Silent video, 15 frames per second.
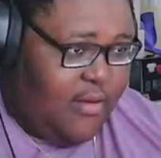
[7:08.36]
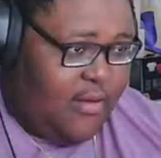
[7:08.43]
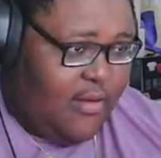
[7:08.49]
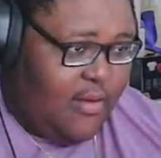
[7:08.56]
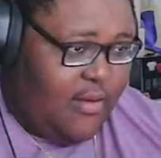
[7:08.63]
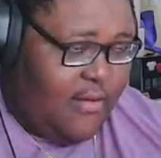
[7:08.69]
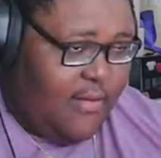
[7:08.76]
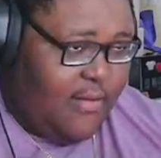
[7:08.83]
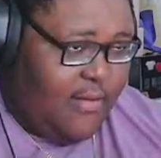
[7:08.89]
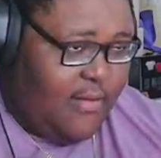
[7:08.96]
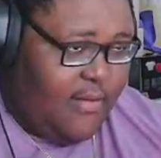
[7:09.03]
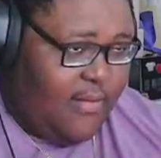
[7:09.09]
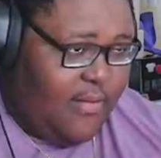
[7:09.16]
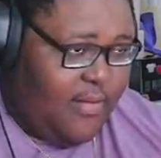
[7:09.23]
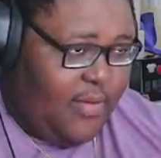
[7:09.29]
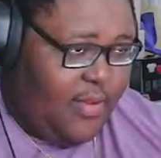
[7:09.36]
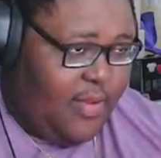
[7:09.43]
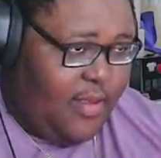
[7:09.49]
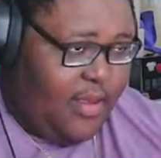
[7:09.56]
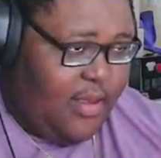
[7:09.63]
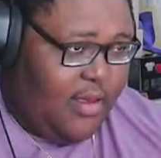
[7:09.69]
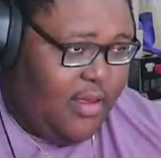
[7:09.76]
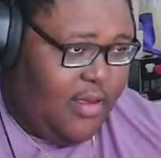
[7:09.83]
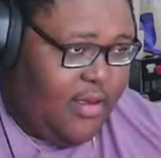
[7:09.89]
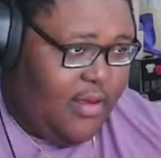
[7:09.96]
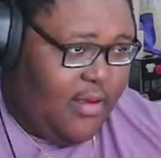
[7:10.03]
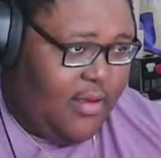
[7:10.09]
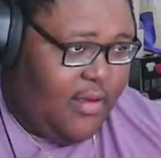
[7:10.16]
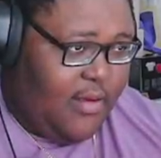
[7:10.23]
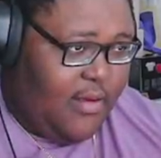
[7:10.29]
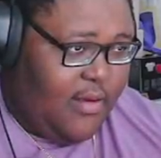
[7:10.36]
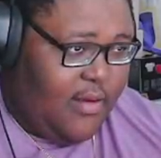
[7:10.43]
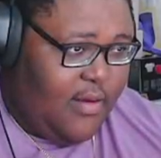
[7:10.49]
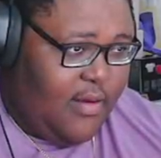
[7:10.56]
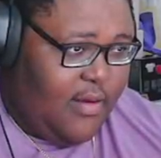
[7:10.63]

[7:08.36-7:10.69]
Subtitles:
[no speech]